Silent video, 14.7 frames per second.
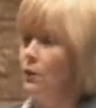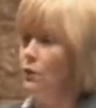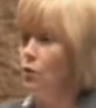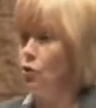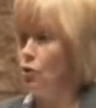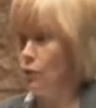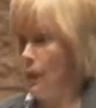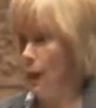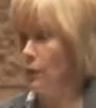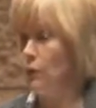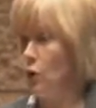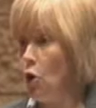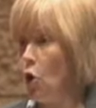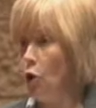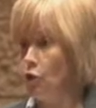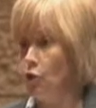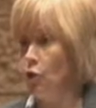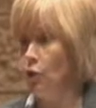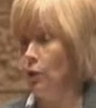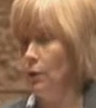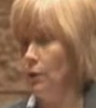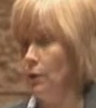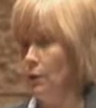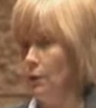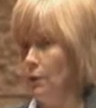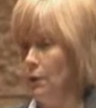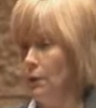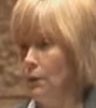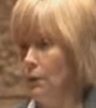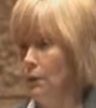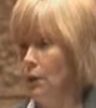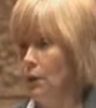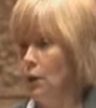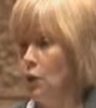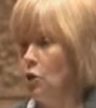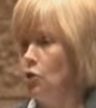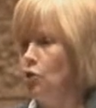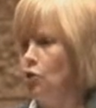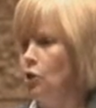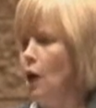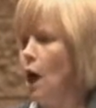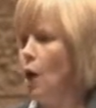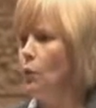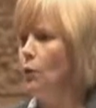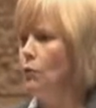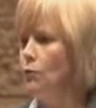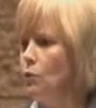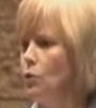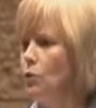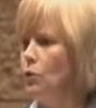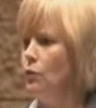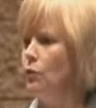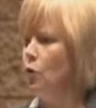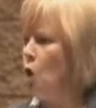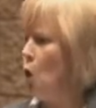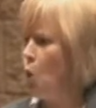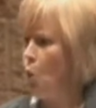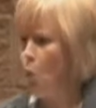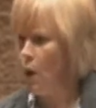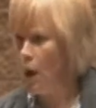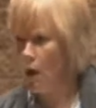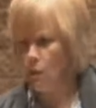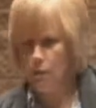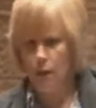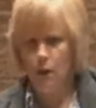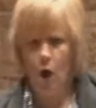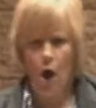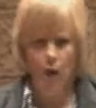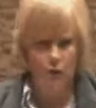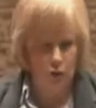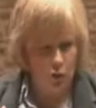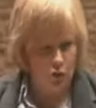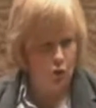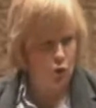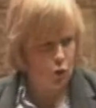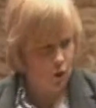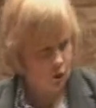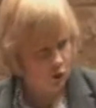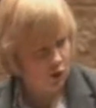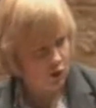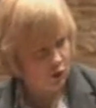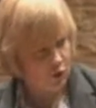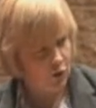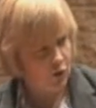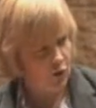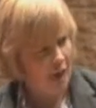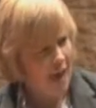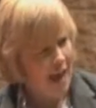the surrounding culture. You see, now we've moved well beyond a historic Jesus,